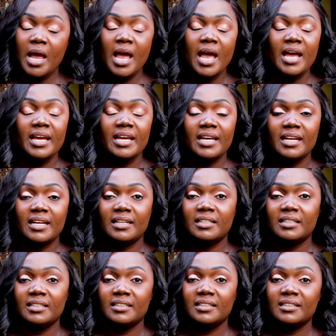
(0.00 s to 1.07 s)
Hey,
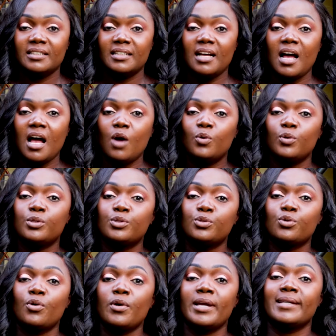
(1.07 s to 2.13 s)
I was
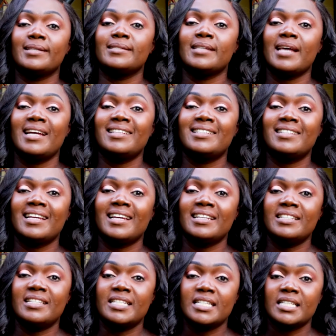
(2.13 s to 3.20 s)
so
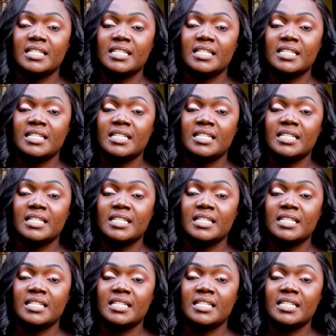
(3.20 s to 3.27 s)
excited.